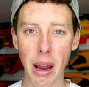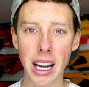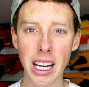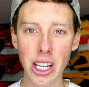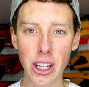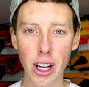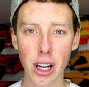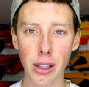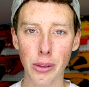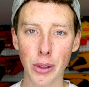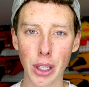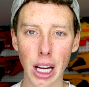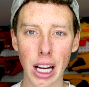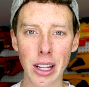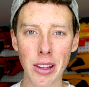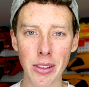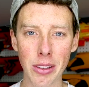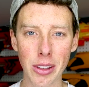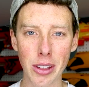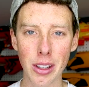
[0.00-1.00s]
many Nerf
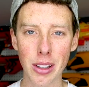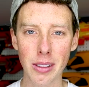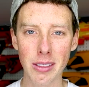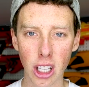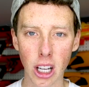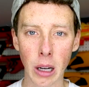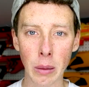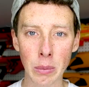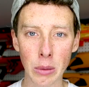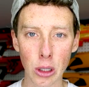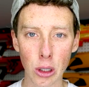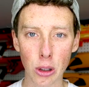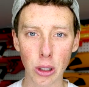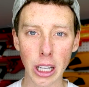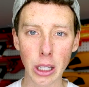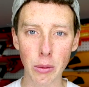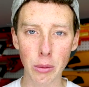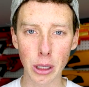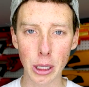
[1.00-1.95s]
guns comes great